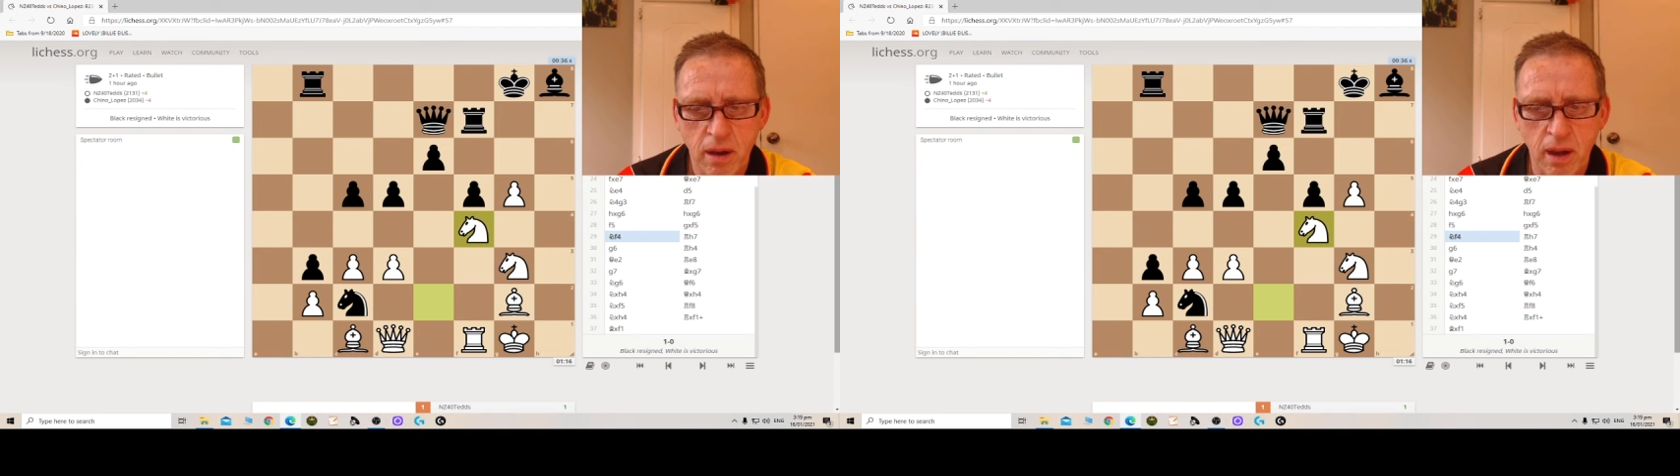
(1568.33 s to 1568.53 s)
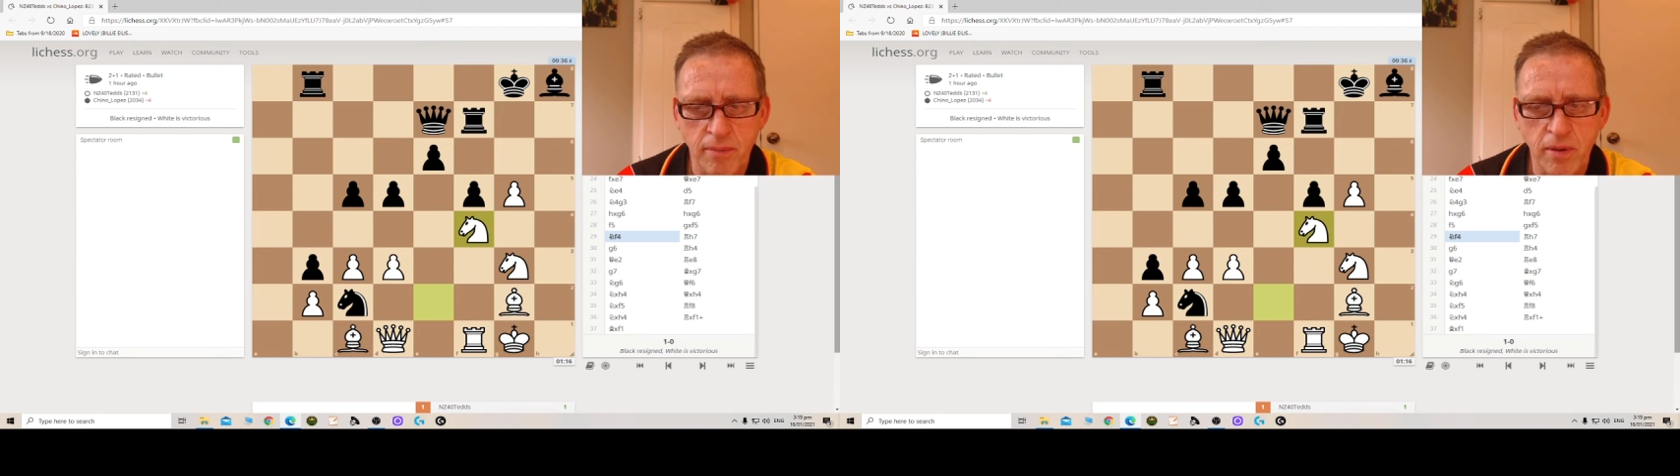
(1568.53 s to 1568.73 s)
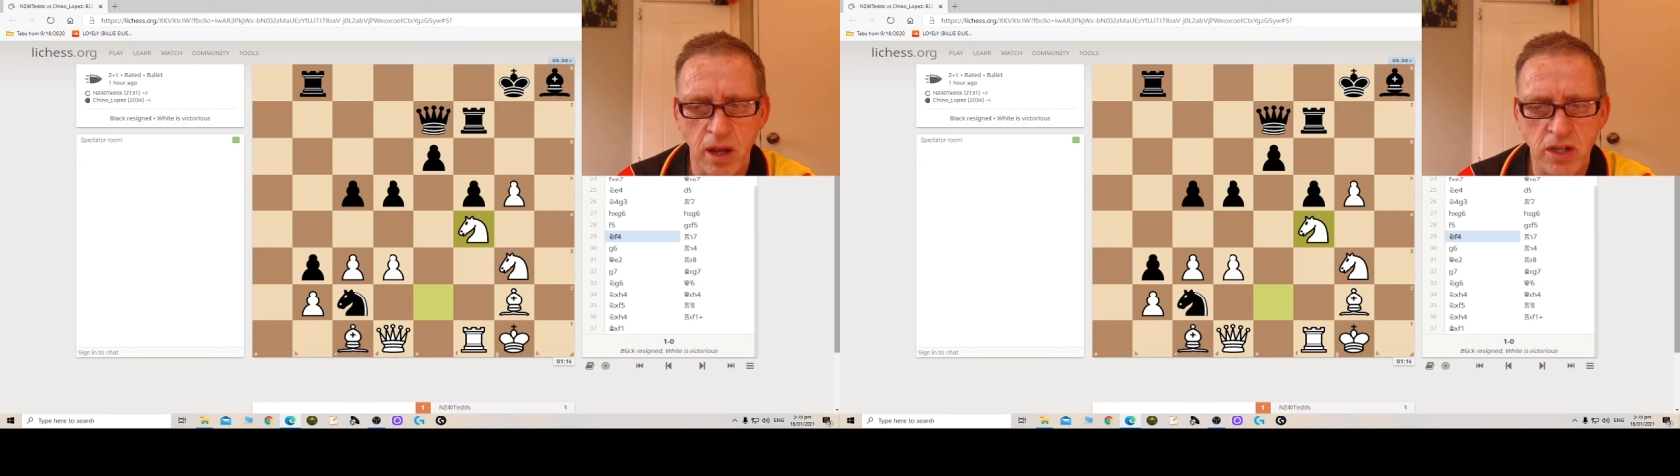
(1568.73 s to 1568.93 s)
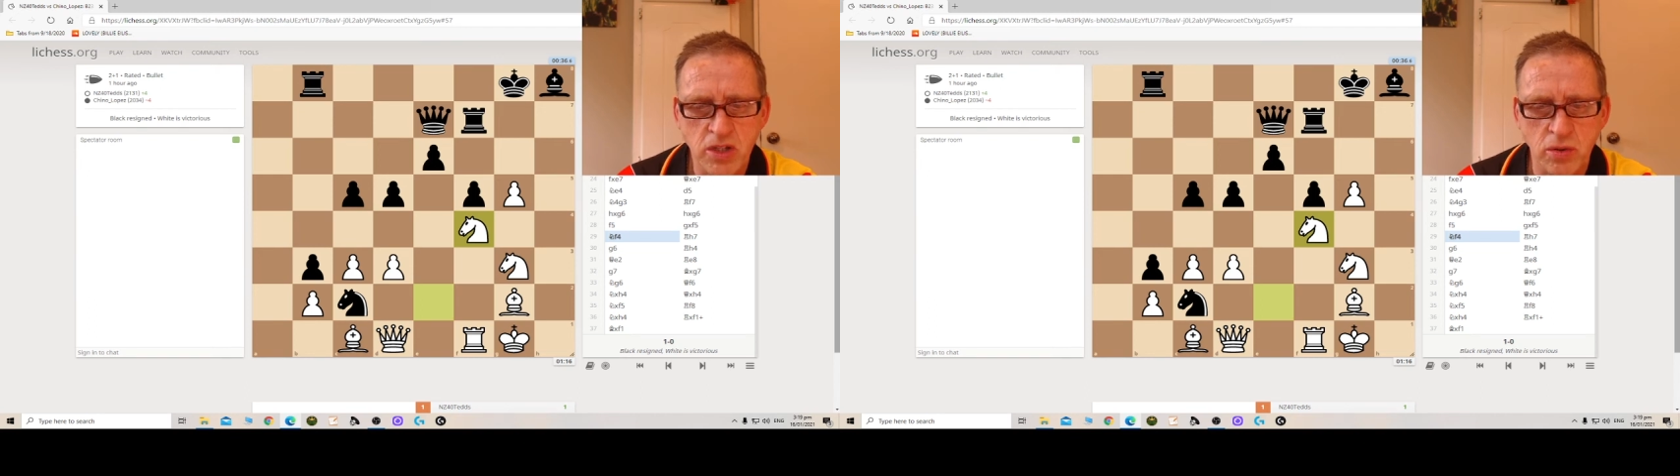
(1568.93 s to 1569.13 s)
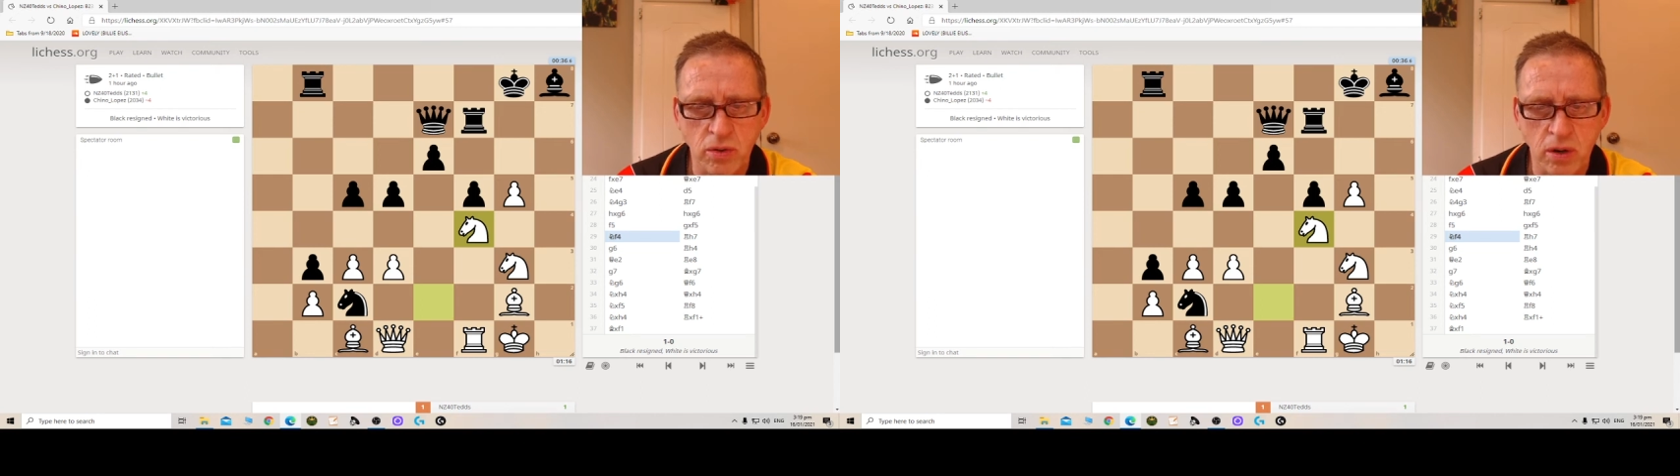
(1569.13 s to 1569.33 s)
I'm not
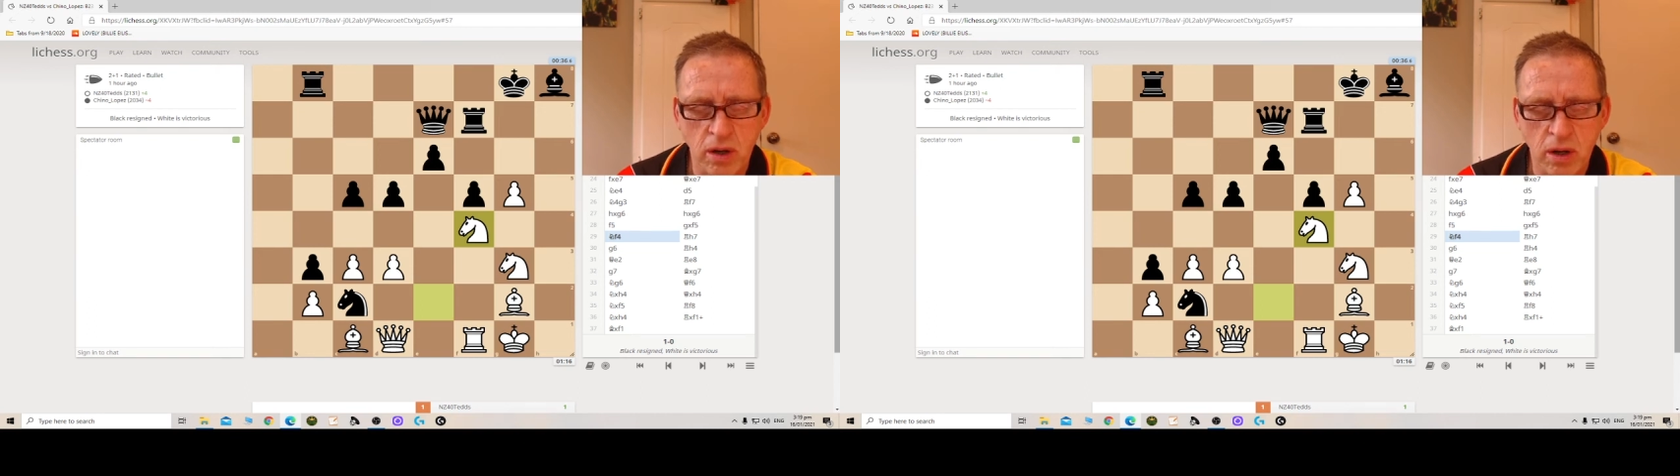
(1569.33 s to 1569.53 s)
sure,